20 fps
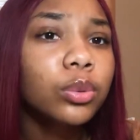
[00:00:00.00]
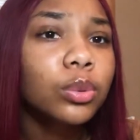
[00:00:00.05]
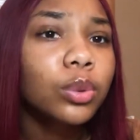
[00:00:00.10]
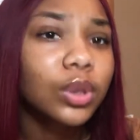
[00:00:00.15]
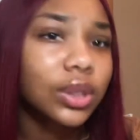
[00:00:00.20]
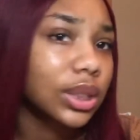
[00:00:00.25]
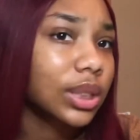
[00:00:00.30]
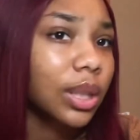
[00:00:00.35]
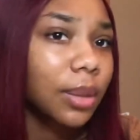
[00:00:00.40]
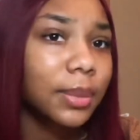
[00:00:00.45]
Or
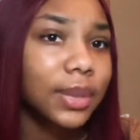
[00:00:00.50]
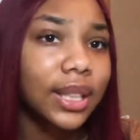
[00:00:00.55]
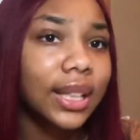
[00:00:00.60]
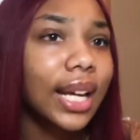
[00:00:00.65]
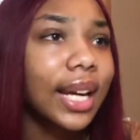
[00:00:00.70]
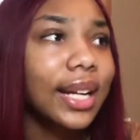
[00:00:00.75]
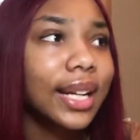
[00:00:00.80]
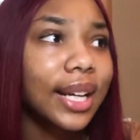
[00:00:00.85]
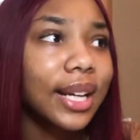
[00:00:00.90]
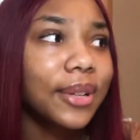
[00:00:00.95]
something
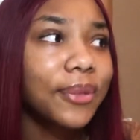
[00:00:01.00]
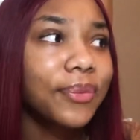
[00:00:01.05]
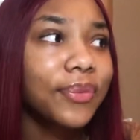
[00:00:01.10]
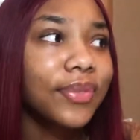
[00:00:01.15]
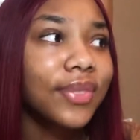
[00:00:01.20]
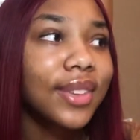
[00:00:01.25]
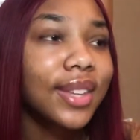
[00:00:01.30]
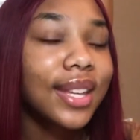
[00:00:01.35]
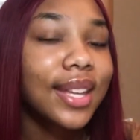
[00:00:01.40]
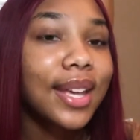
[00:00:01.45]
like that.
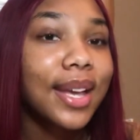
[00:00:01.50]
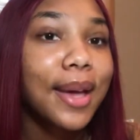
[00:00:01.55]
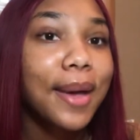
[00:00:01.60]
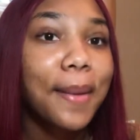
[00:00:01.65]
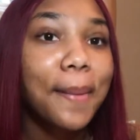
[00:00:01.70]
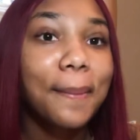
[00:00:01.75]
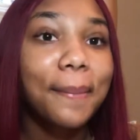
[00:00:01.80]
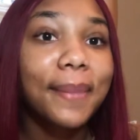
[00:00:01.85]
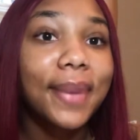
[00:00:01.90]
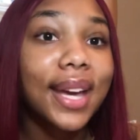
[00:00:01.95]

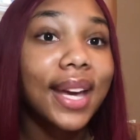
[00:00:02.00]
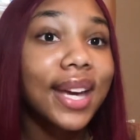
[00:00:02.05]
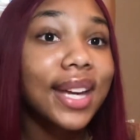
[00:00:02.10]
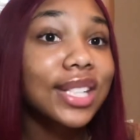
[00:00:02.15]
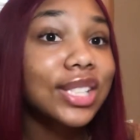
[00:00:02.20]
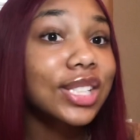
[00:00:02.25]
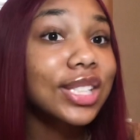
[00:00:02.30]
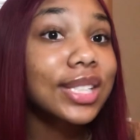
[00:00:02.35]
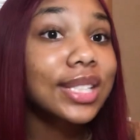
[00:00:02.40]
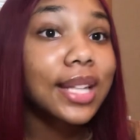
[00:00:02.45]
Man,
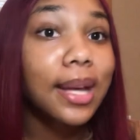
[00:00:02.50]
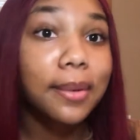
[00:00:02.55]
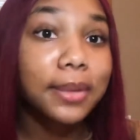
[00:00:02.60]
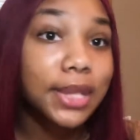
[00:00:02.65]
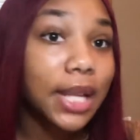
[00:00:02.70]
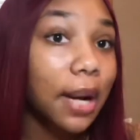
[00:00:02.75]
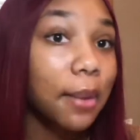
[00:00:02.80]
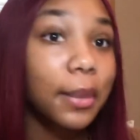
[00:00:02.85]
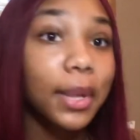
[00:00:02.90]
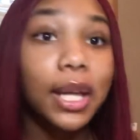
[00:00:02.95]
she
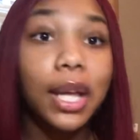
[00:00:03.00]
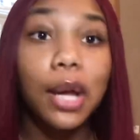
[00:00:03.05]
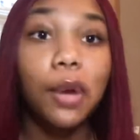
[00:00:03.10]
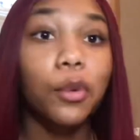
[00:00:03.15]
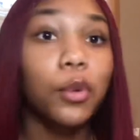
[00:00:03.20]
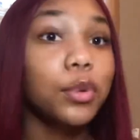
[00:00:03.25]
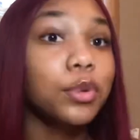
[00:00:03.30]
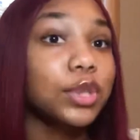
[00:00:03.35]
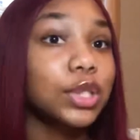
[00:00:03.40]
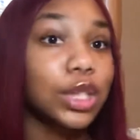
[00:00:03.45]
Snapchatted me and we
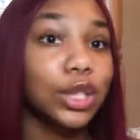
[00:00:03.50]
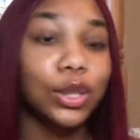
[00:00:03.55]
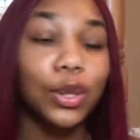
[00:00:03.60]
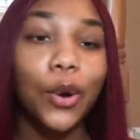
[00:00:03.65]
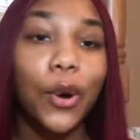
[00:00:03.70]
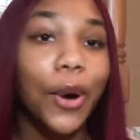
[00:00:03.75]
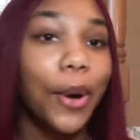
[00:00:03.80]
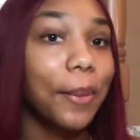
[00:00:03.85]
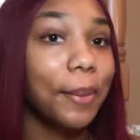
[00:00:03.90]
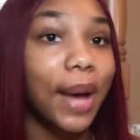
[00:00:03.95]
was just
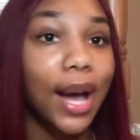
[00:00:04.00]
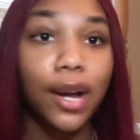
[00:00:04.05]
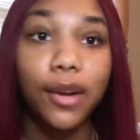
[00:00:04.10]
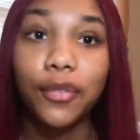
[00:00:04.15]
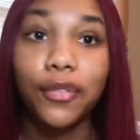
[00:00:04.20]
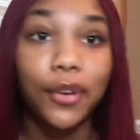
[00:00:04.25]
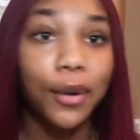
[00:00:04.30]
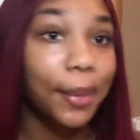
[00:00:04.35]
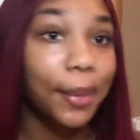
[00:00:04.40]
going back and forth.